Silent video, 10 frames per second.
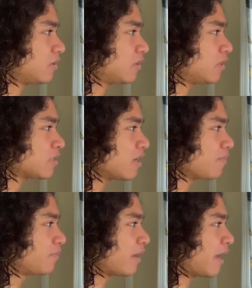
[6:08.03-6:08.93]
It's
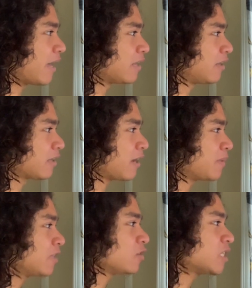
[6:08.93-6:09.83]
not bad. Like, I
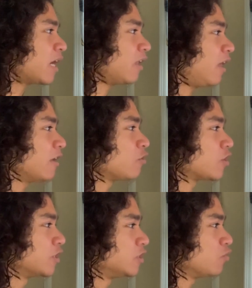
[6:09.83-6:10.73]
mean, there's not a lot you
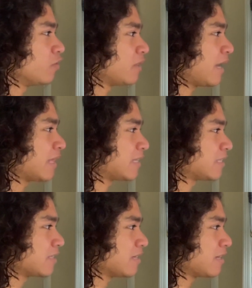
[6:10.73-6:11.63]
could do with that. That's
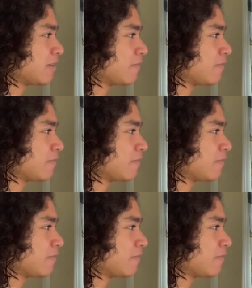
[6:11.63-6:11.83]
the thing.